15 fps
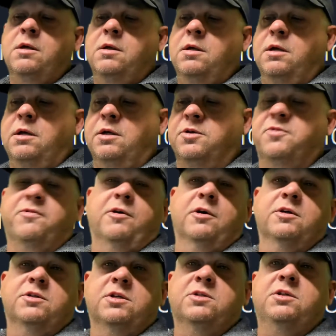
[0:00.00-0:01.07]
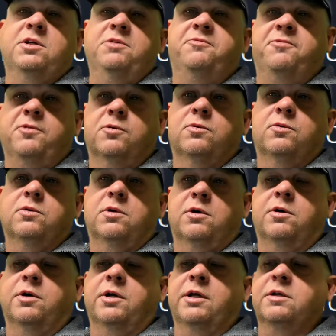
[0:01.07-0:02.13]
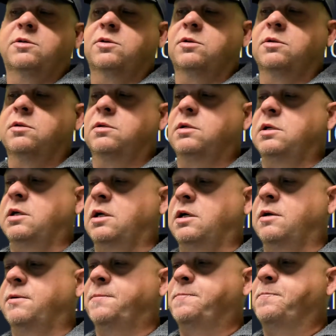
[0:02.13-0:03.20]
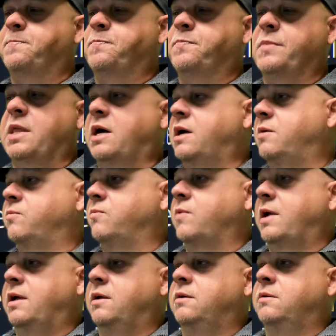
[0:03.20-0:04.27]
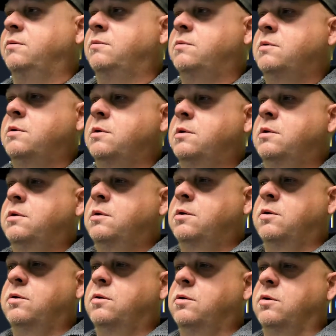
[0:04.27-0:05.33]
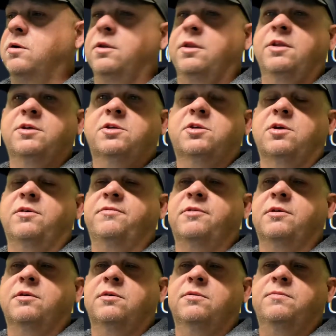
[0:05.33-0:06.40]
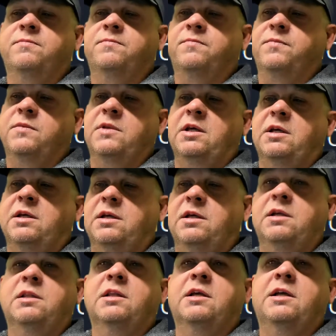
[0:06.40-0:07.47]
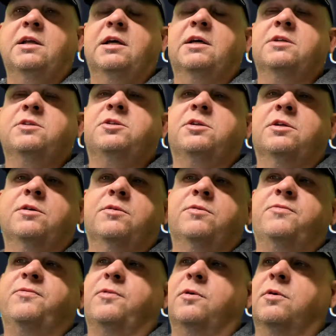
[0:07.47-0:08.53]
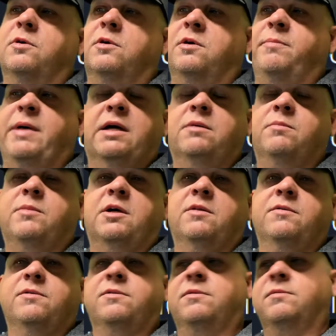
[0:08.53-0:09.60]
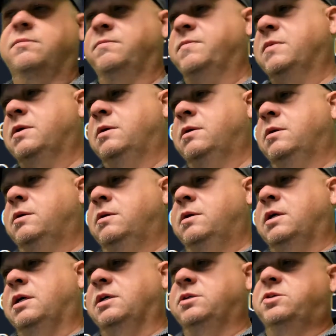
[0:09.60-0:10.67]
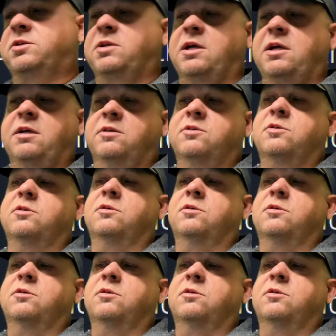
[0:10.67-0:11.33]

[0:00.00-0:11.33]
As far as the Tfuel earnings, I ran on this server the Elite Edge node for about a month. I staked